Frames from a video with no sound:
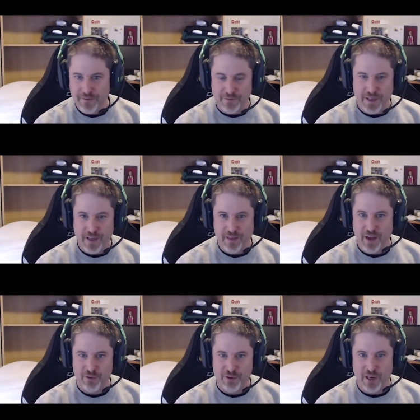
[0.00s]
to fifteen
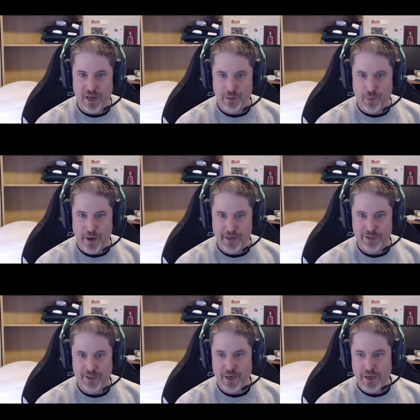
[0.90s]
thousand dollar range,